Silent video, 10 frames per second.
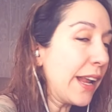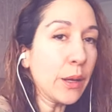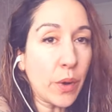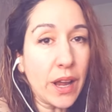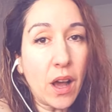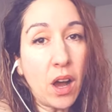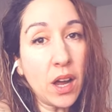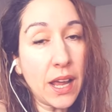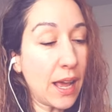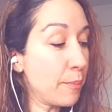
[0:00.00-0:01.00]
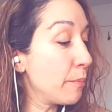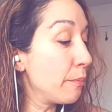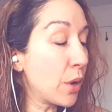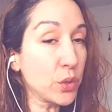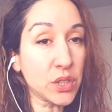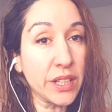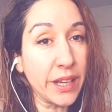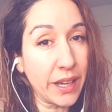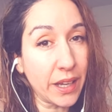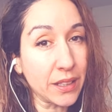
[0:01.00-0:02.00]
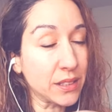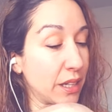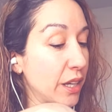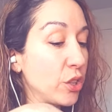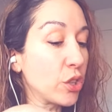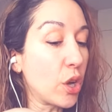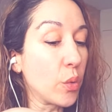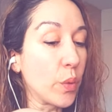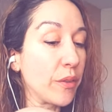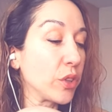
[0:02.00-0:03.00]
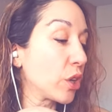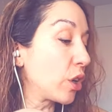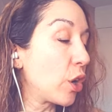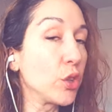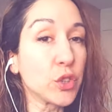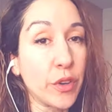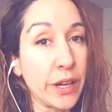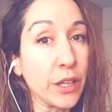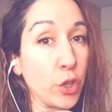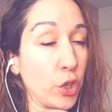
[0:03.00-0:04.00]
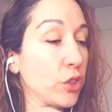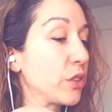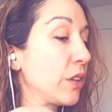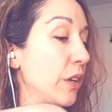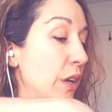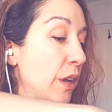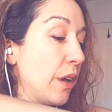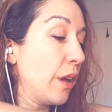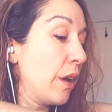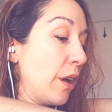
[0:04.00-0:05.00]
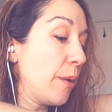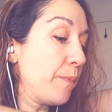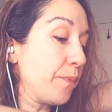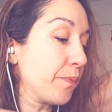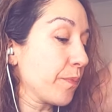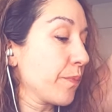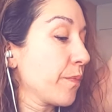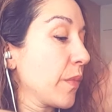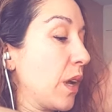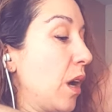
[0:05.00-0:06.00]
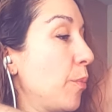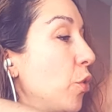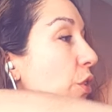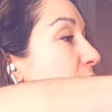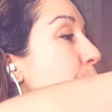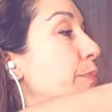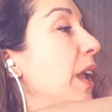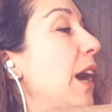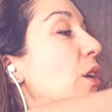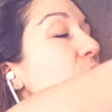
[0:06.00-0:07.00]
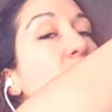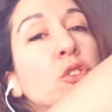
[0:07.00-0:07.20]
But anyway, I am mostly here to let you know whether the clothes are any good. Um, I bought this blouse.